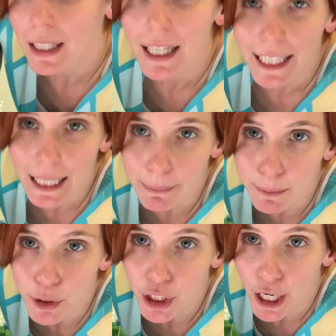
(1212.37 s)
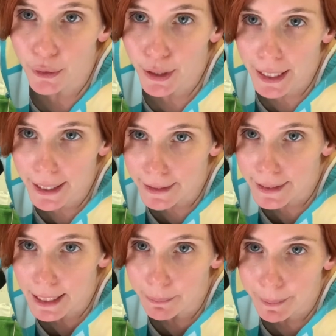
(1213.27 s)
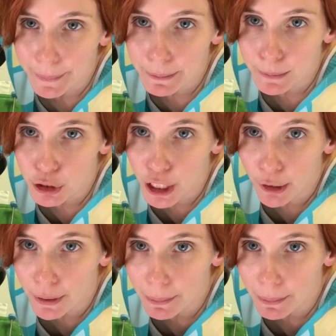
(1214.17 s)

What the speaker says: Keep them chunky. Keep them some chunky